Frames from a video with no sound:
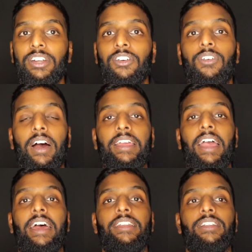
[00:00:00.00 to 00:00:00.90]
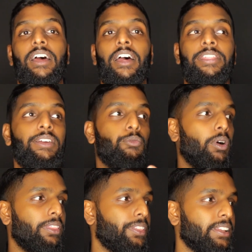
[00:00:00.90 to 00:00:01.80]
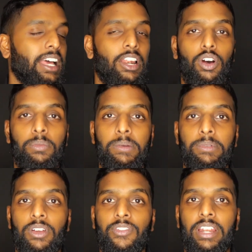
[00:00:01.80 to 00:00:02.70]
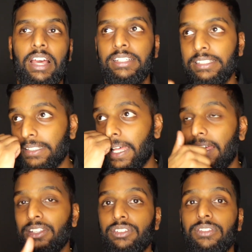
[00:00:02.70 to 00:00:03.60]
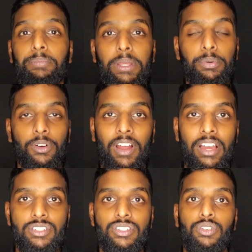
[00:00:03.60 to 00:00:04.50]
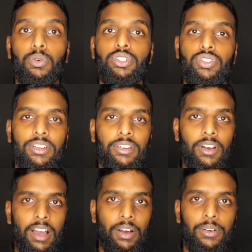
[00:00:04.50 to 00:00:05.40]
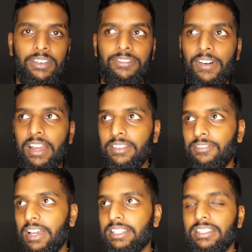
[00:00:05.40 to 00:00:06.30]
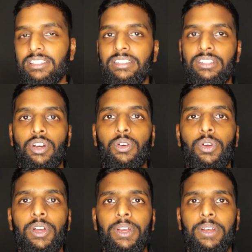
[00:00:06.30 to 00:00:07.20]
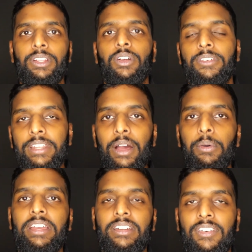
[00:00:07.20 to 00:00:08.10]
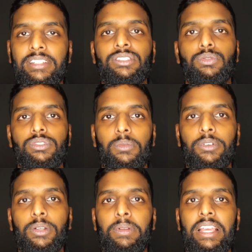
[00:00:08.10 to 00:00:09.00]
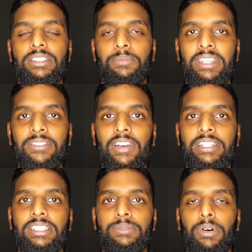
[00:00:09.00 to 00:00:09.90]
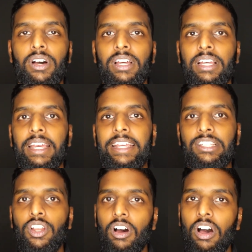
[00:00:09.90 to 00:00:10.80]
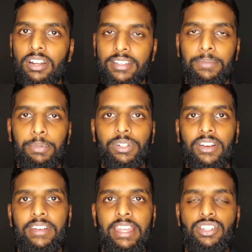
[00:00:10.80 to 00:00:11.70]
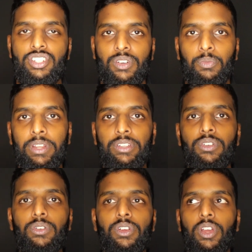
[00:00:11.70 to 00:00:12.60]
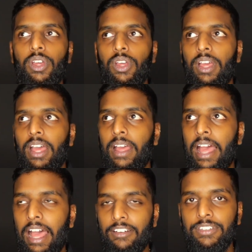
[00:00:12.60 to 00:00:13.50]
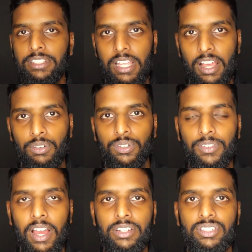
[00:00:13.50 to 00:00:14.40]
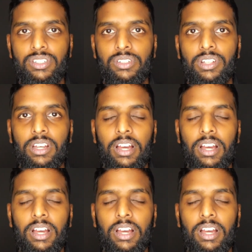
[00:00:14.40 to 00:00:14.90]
right? And I think one thing that a lot of people don't realize is that people around you're always trying to go out and find investors. You know, networking events is also a good place to meet investors, but it's a lot harder to build that relationship when you have a circle around you,